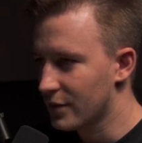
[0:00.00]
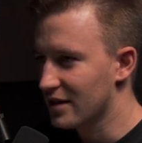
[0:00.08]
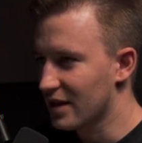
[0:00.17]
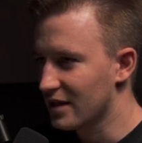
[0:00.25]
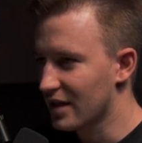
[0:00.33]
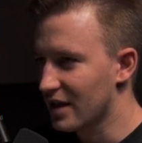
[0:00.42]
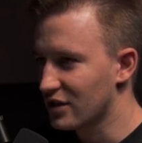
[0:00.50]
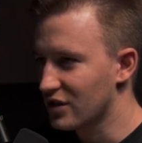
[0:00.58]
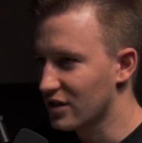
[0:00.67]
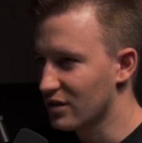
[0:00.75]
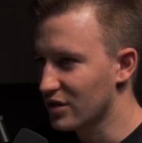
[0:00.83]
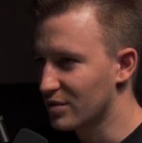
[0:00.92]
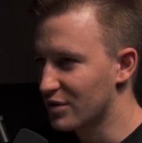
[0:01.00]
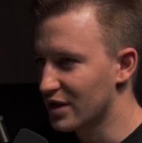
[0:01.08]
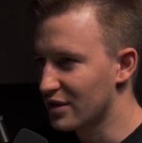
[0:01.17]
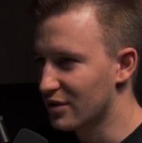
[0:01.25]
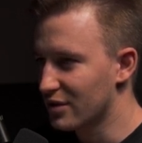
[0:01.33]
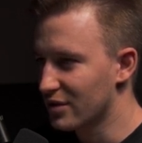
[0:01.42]
That actually looks pretty
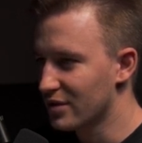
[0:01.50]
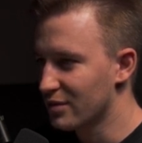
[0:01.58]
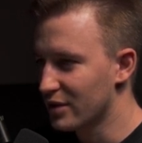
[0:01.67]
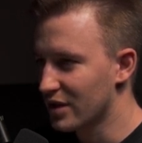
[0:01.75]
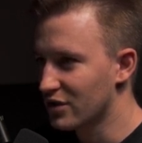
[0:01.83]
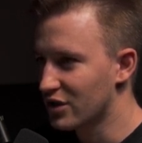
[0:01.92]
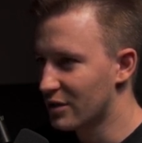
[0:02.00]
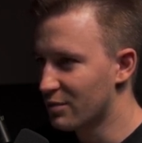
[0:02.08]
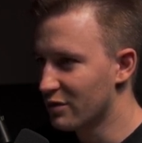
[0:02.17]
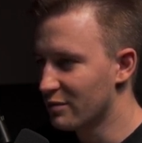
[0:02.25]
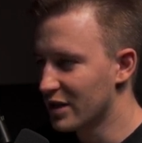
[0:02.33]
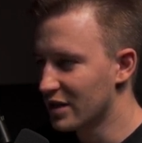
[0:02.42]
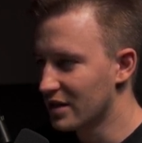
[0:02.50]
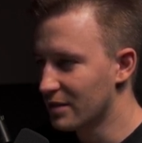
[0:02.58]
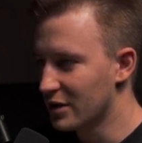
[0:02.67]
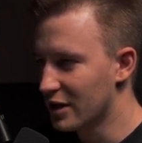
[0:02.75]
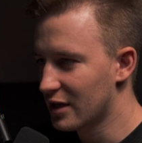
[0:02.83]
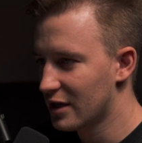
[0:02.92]
cool with the sharp movement in the
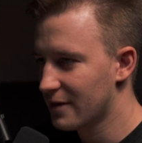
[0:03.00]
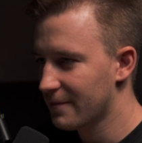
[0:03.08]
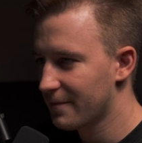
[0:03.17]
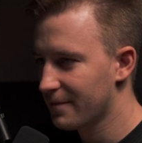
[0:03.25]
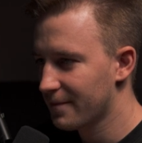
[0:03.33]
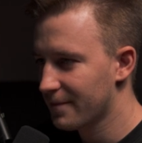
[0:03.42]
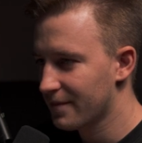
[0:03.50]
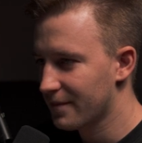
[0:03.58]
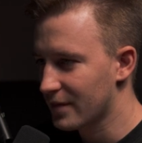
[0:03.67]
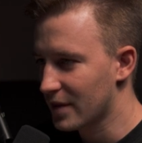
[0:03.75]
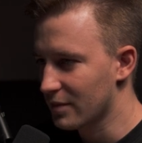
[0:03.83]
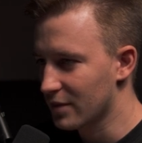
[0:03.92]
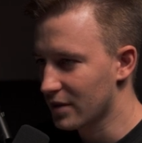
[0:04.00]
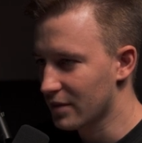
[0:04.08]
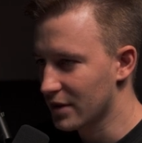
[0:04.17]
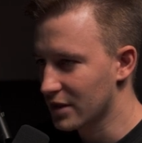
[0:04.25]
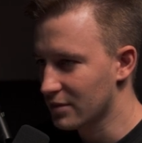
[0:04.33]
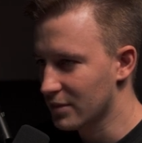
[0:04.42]
beginning. I'm gonna
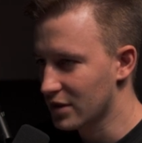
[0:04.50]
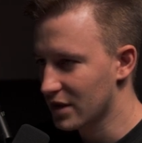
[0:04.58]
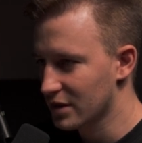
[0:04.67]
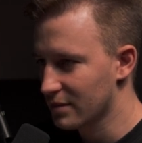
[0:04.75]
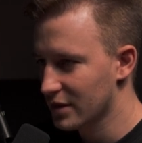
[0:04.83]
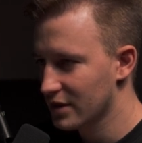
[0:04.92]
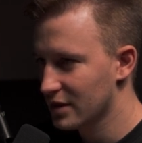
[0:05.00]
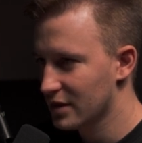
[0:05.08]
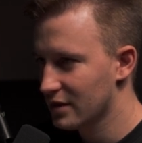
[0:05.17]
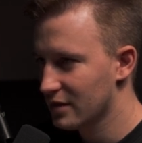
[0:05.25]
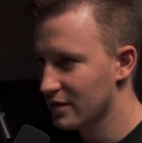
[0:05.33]
make some adjustments.